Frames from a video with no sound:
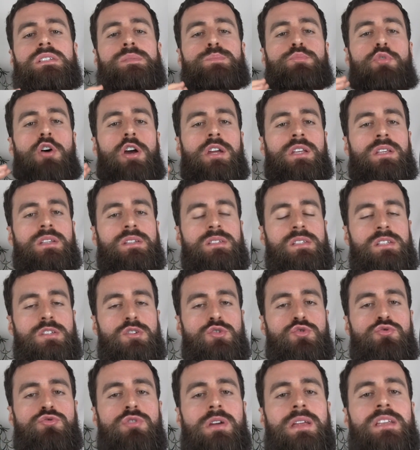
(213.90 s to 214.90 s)
practice, it
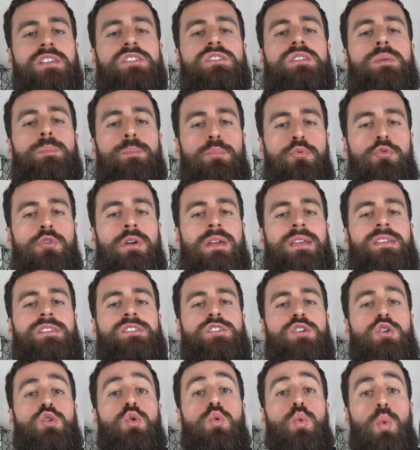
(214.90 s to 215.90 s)
trains the brain
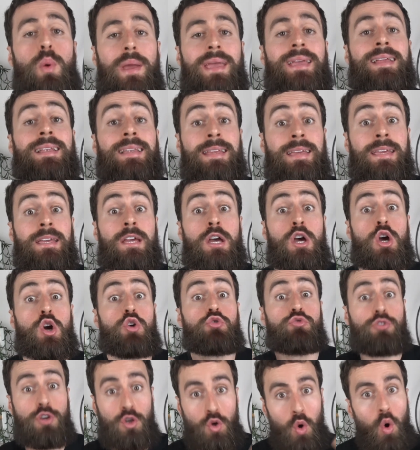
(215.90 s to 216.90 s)
to quickly
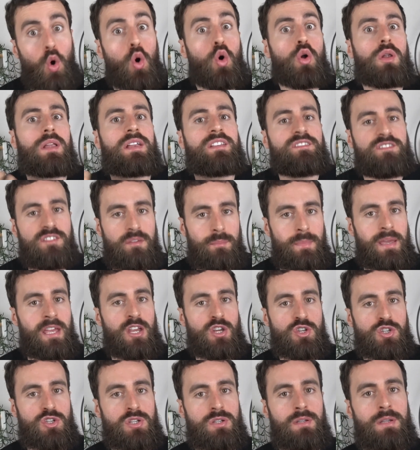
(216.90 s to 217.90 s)
recall
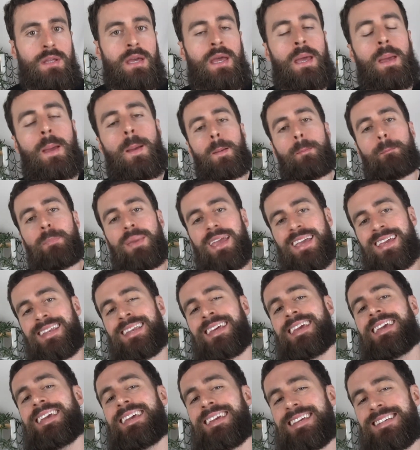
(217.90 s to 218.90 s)
information, making
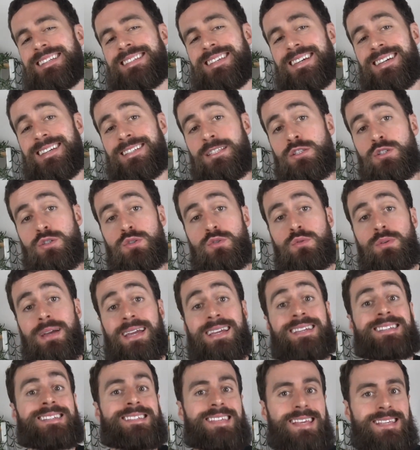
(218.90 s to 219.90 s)
it easier to
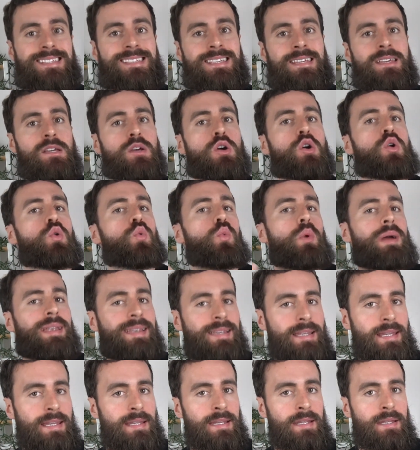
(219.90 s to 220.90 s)
access it when
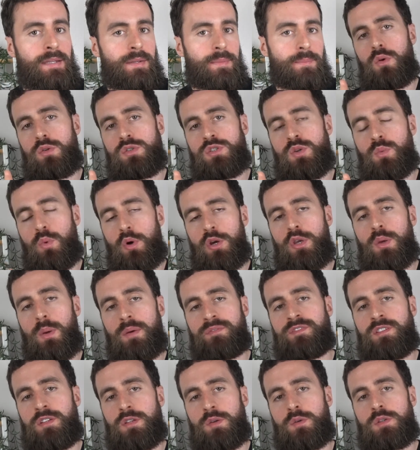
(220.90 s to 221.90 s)
needed. So what you
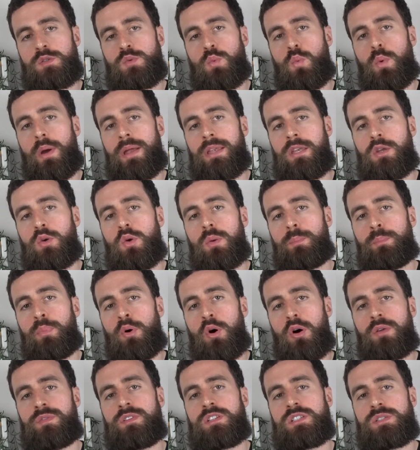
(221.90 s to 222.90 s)
have to do is when you are
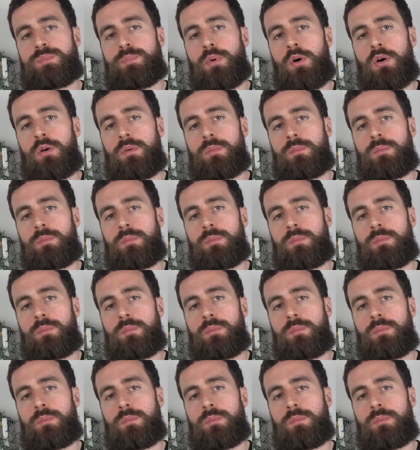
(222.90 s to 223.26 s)
put on the spot,